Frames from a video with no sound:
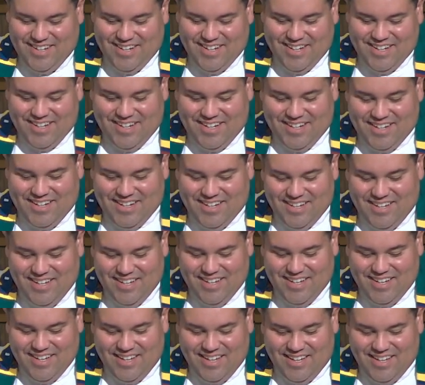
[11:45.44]
Uh,
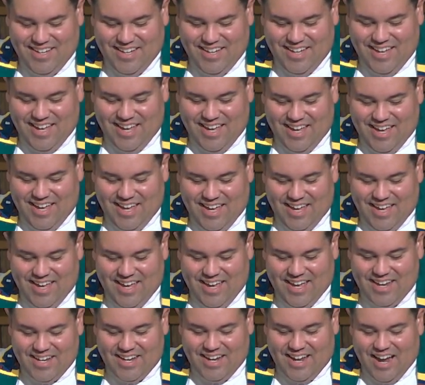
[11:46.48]

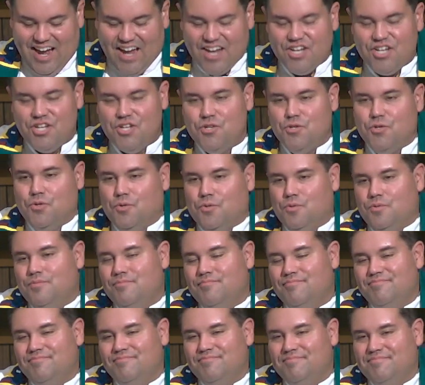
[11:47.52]
and I knew
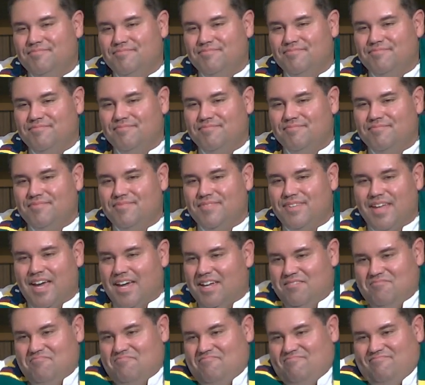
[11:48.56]

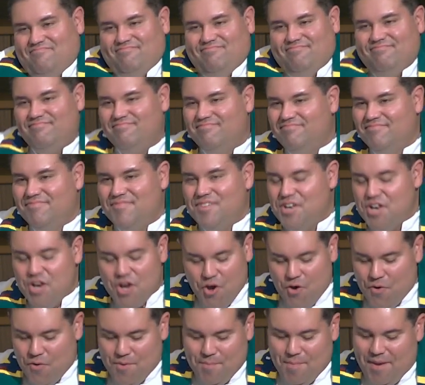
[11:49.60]
that
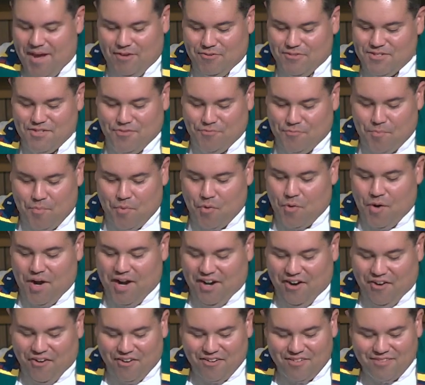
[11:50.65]
no amount of
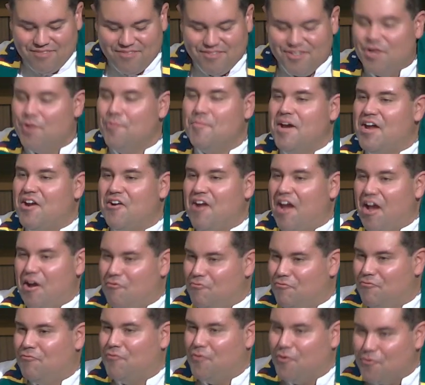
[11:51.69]
prayer, no matter how
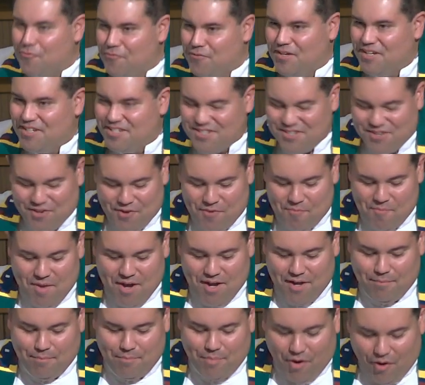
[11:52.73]
fervent on
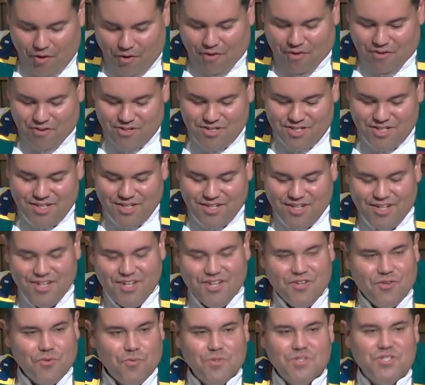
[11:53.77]
my part,
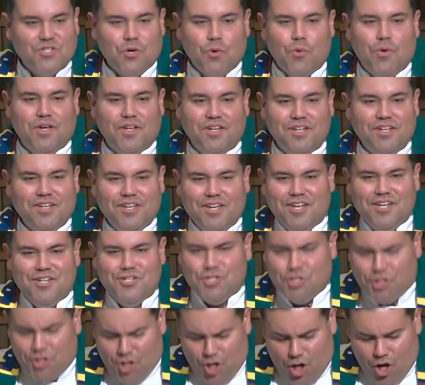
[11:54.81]
was going
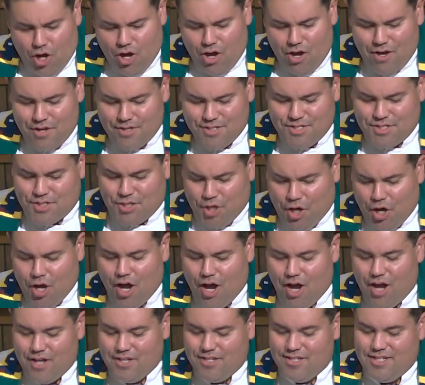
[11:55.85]
to cause
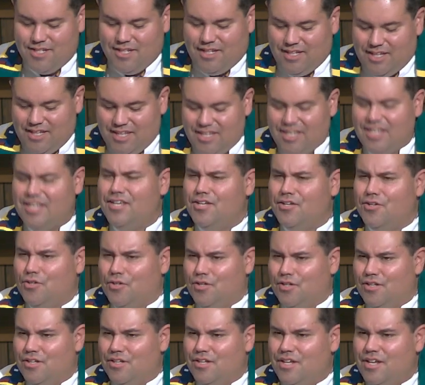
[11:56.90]
God to
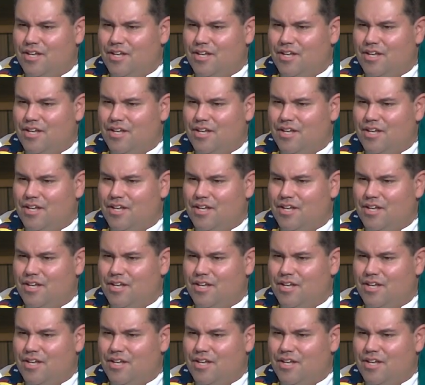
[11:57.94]
heal